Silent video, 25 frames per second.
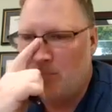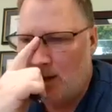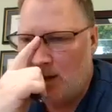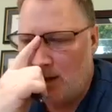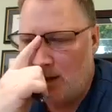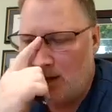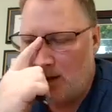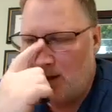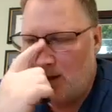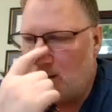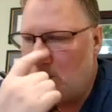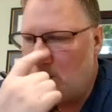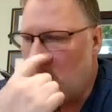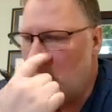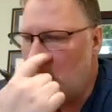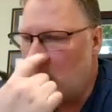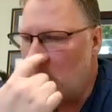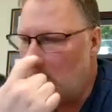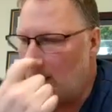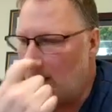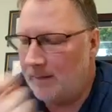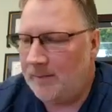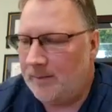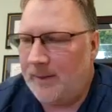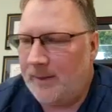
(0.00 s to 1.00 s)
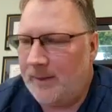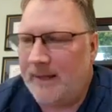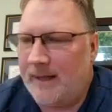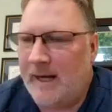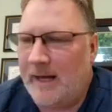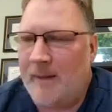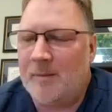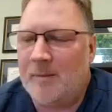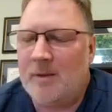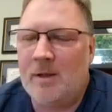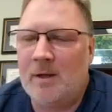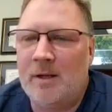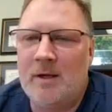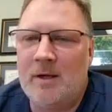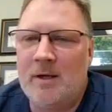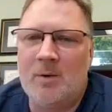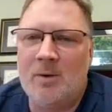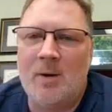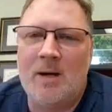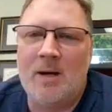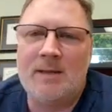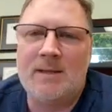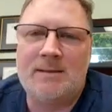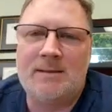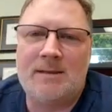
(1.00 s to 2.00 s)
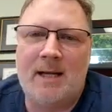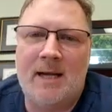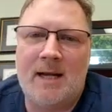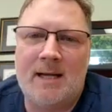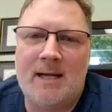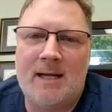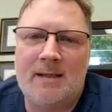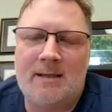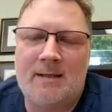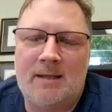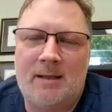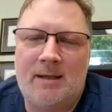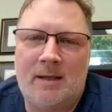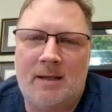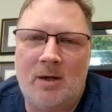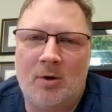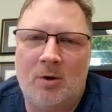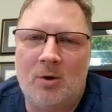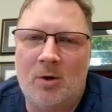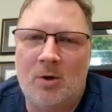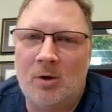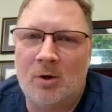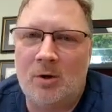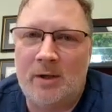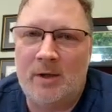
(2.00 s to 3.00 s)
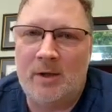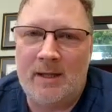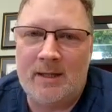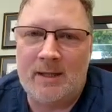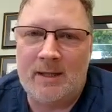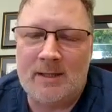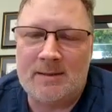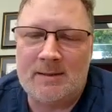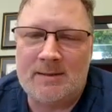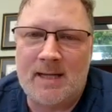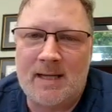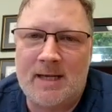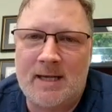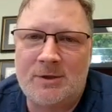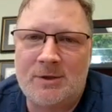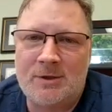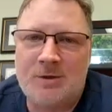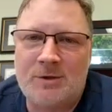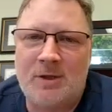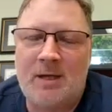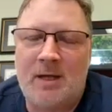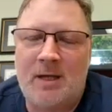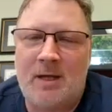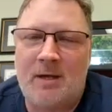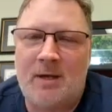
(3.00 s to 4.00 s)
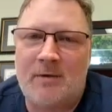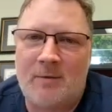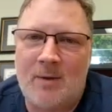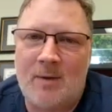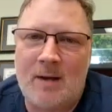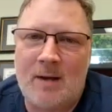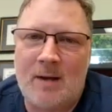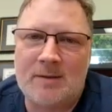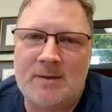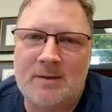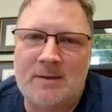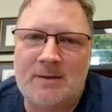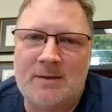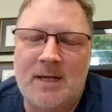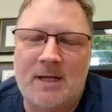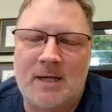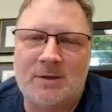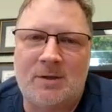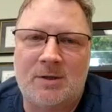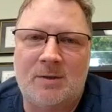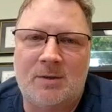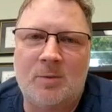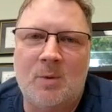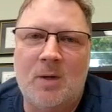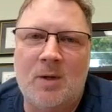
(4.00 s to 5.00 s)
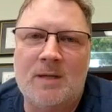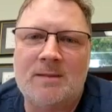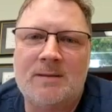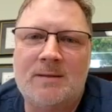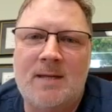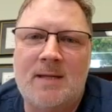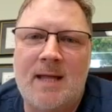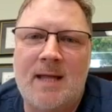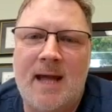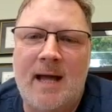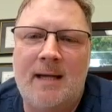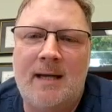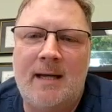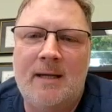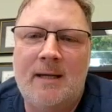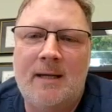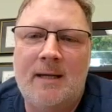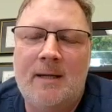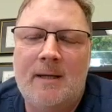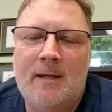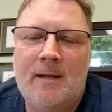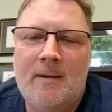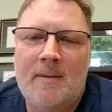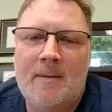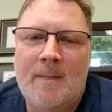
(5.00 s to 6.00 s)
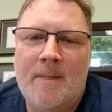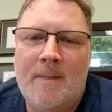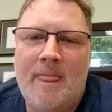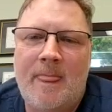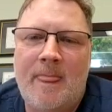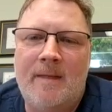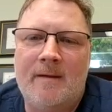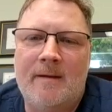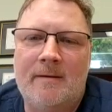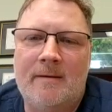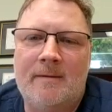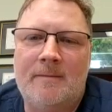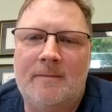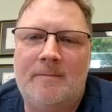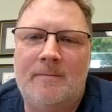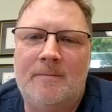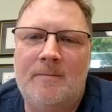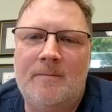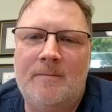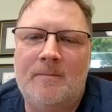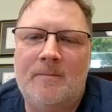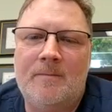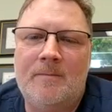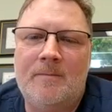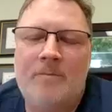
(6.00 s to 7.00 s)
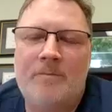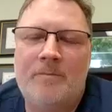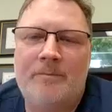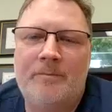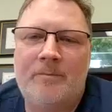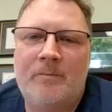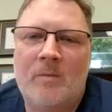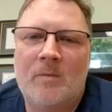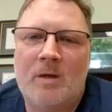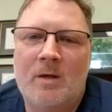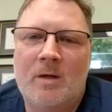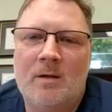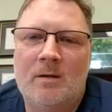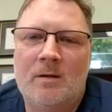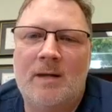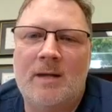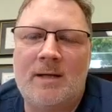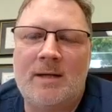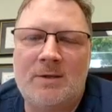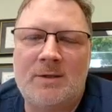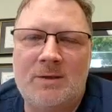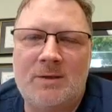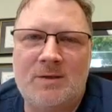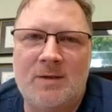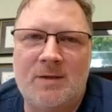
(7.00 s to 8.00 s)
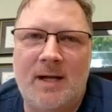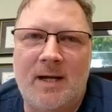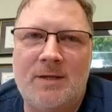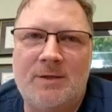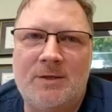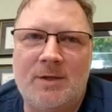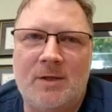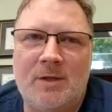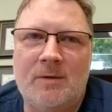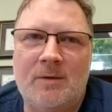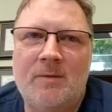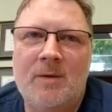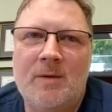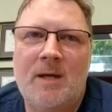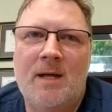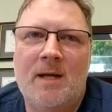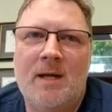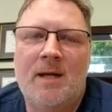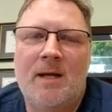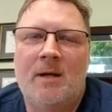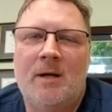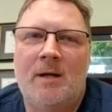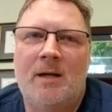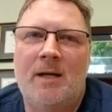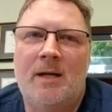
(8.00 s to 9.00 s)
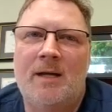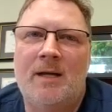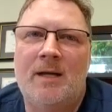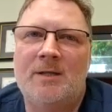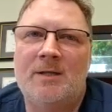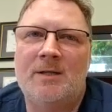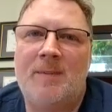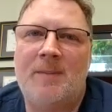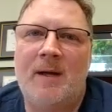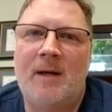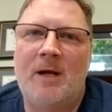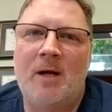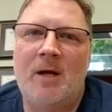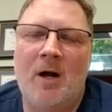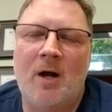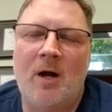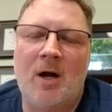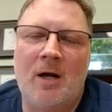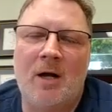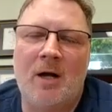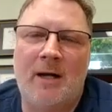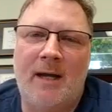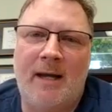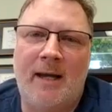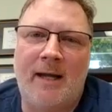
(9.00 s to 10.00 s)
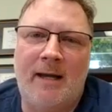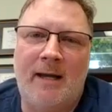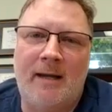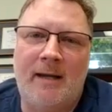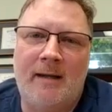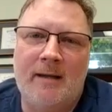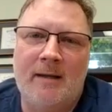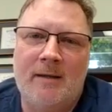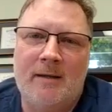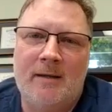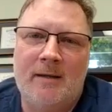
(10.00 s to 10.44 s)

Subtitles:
what became clear to us, early in the session and throughout the session, was that the legislature has been on a,